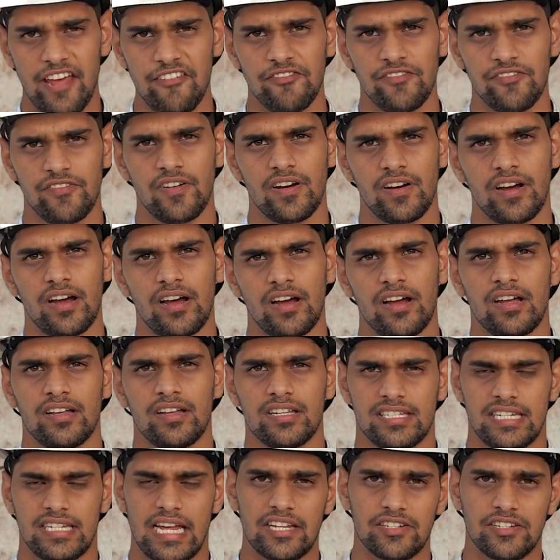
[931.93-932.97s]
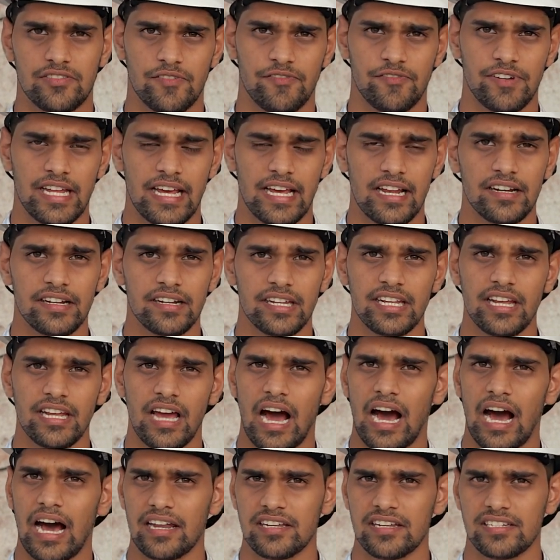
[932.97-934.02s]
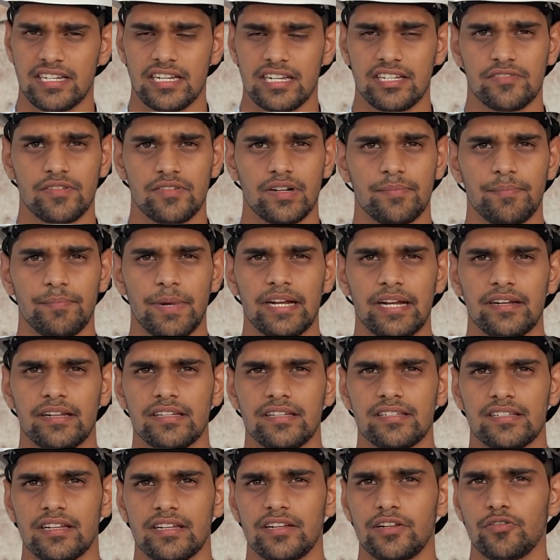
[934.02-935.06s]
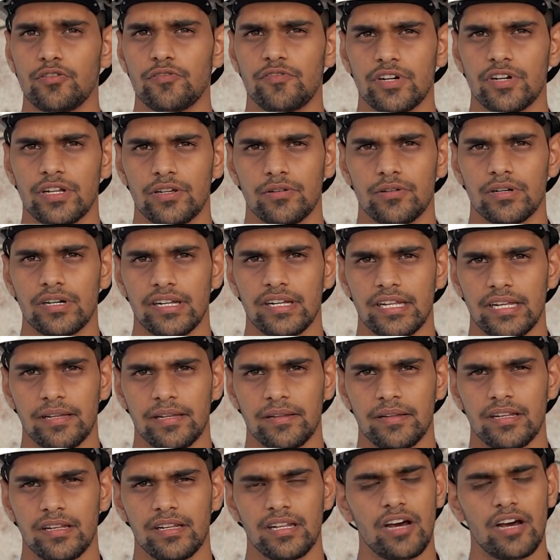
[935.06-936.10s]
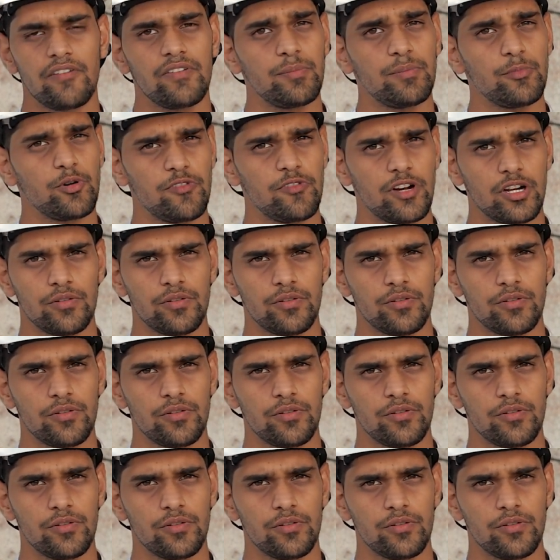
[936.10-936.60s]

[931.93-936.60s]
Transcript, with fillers: F stands for fidelity, R stands for repentance, and U for unity. Now we move